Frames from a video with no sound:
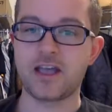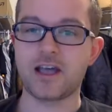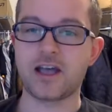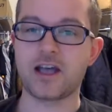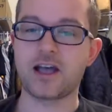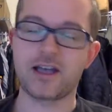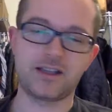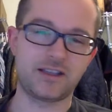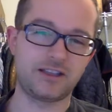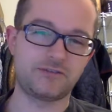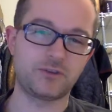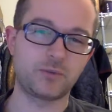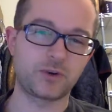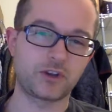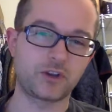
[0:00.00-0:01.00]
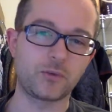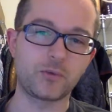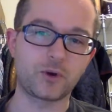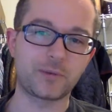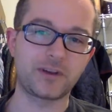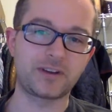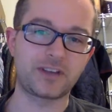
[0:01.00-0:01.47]
If you want to know
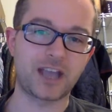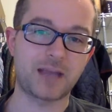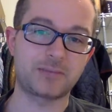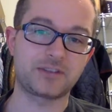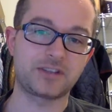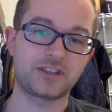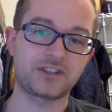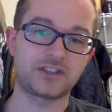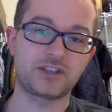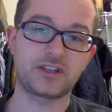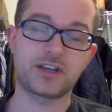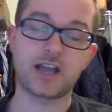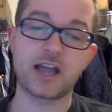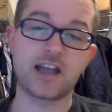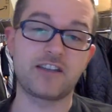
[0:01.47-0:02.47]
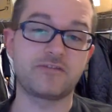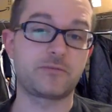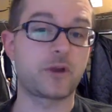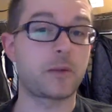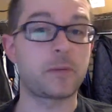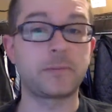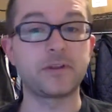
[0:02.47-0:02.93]
more about encapsulation, I've
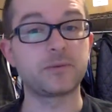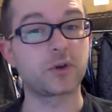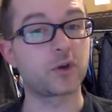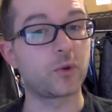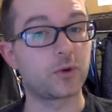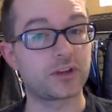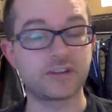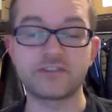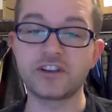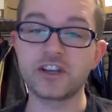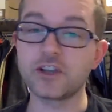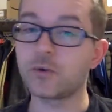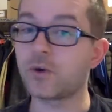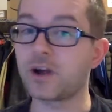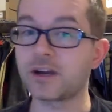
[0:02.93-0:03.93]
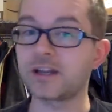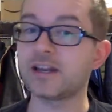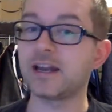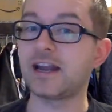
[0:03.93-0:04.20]
probably recorded a video on it,